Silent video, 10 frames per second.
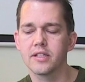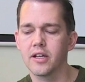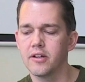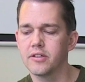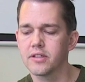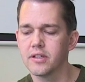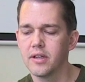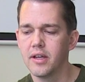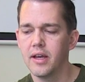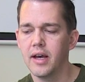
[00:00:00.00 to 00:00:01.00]
ISOs,
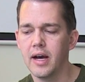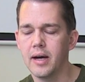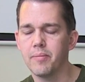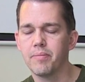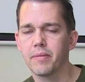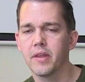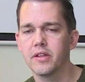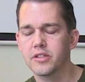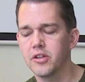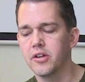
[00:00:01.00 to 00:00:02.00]

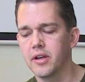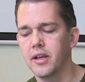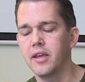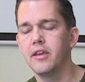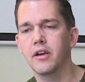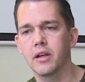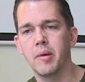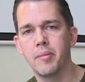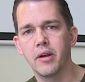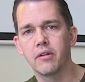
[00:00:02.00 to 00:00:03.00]
certainly you're going to
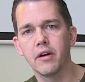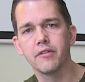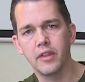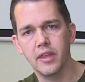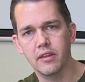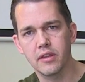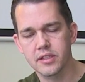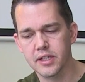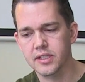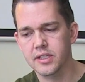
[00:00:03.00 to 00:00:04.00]
be better off with either the
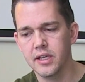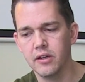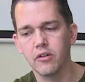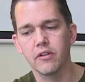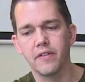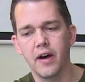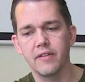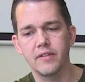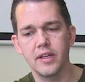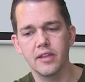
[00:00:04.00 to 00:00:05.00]
6D or the
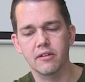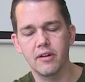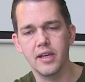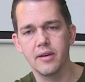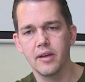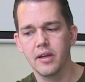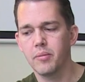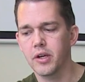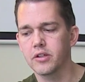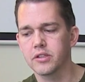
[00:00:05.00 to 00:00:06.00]
5D3
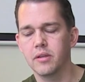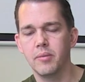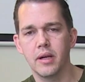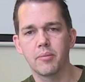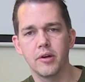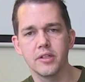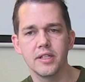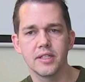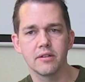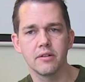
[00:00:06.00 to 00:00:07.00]
because of the better
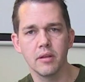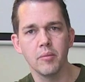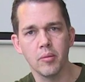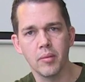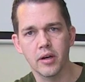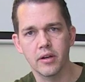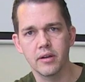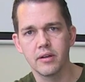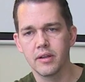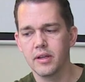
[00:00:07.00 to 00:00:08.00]
processor and the more modern